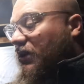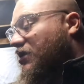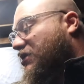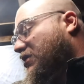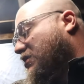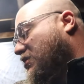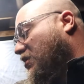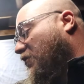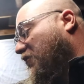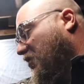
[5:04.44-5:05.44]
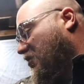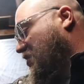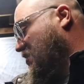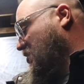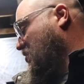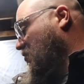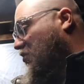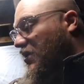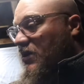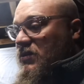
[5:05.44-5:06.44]
the system, filling the system,
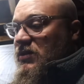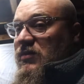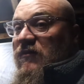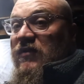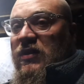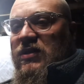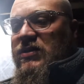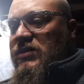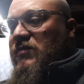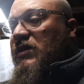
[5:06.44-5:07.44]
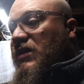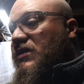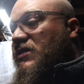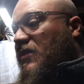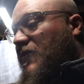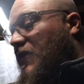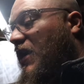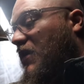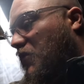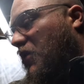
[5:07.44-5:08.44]
bleeding the system, filling the system to get this thing to
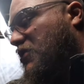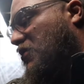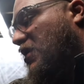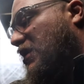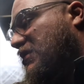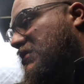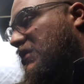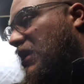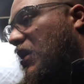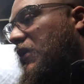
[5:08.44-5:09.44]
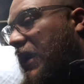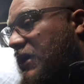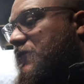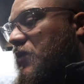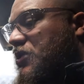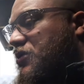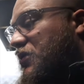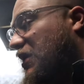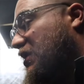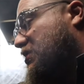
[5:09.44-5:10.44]
finally pressurize. And now it has pressure
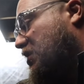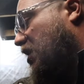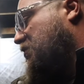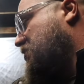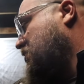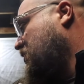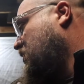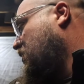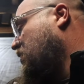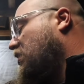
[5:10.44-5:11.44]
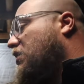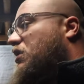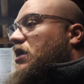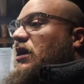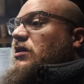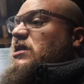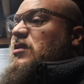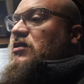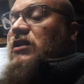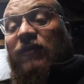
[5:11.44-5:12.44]
and it stops. At least on
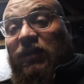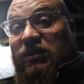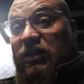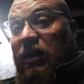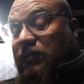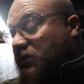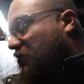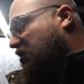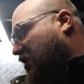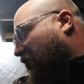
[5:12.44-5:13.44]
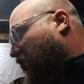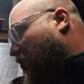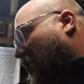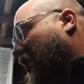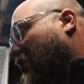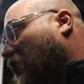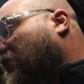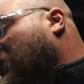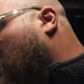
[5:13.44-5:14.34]
the lift it stops. So I'm gonna take it for a ride hopefully